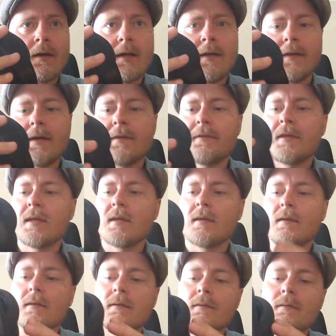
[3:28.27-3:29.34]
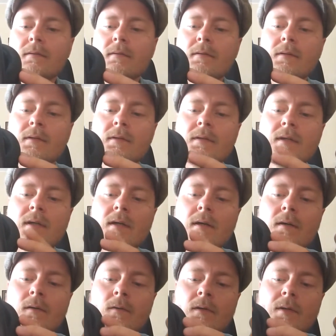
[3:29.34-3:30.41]
And I think the
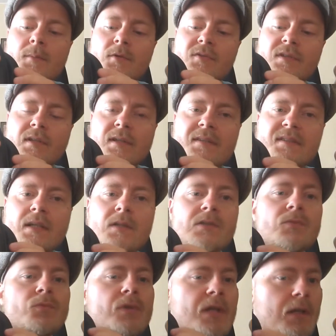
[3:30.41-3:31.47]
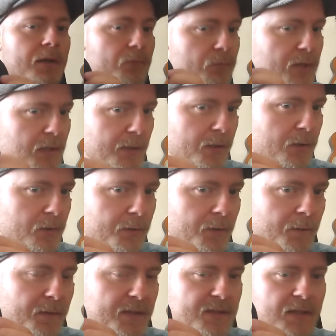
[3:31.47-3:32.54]
only music that sounds really, really good
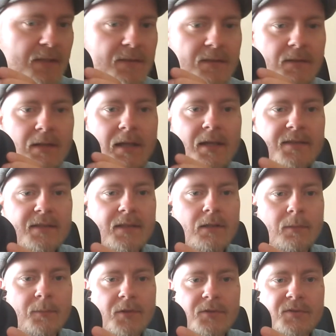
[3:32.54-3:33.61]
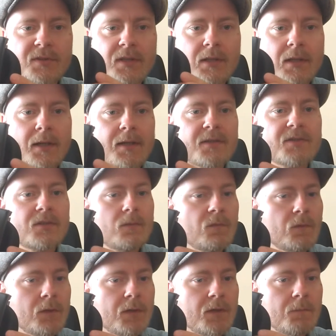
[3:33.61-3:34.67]
on this is classical music, like a
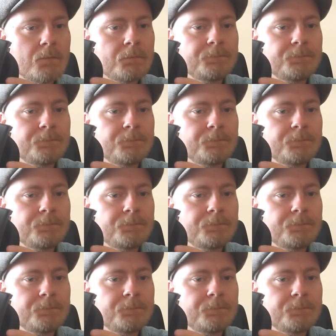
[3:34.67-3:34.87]
symphony.